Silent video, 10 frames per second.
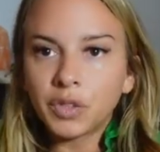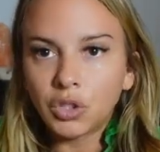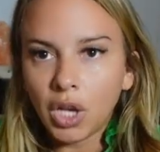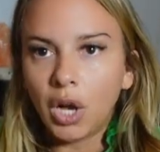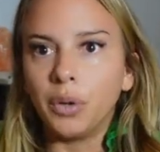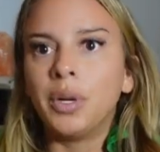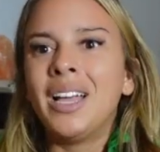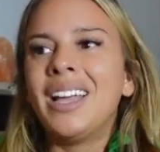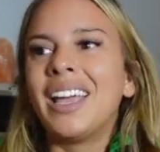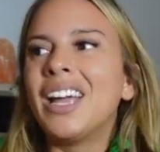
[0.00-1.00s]
So
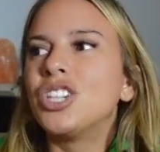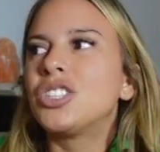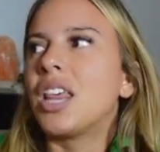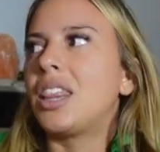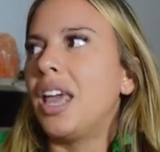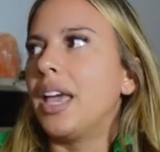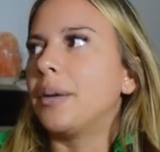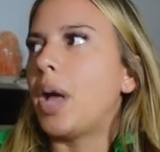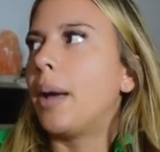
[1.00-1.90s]
here's the thing.